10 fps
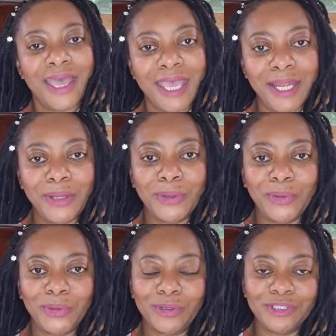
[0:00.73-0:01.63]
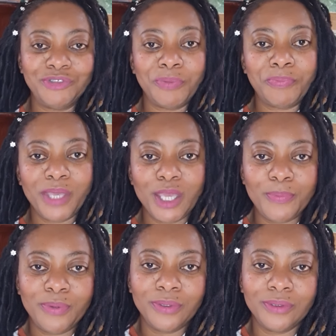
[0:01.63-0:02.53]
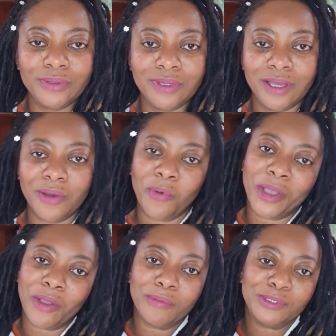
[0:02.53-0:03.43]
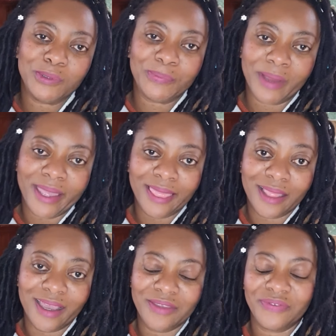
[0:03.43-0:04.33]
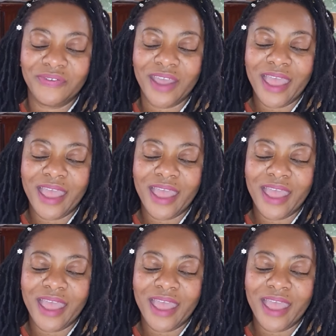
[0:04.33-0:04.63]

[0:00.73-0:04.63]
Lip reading: Hello, country people. Welcome to my life.